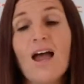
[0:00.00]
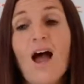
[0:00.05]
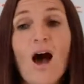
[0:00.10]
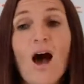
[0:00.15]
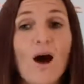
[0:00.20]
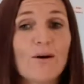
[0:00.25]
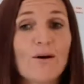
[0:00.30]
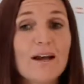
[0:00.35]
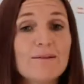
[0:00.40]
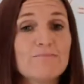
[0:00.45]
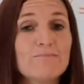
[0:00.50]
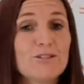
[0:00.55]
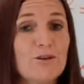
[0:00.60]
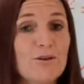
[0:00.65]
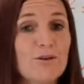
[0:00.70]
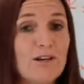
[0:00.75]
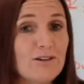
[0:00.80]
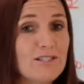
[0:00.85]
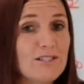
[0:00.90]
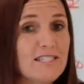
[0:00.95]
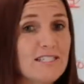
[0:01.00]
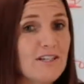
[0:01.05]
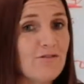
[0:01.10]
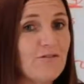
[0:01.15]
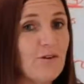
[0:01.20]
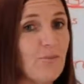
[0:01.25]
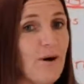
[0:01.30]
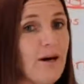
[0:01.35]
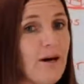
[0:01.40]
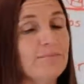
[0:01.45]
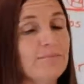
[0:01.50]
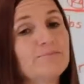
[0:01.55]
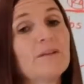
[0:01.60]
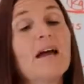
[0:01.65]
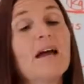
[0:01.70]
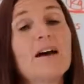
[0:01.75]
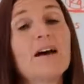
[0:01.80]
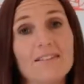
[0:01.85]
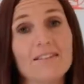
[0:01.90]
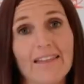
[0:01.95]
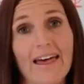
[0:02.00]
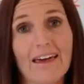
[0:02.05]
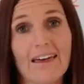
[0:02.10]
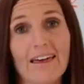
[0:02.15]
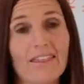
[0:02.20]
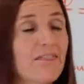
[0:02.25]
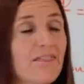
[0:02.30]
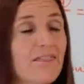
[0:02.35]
Okay, so here's a different one, length.